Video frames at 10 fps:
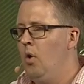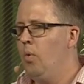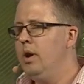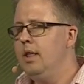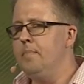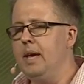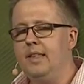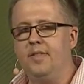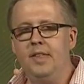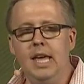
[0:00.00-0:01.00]
One of the
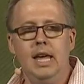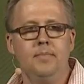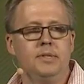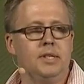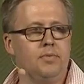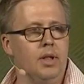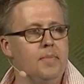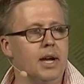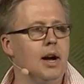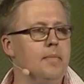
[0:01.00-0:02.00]
big themes that's really
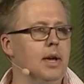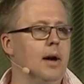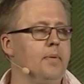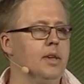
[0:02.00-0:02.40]
been coming up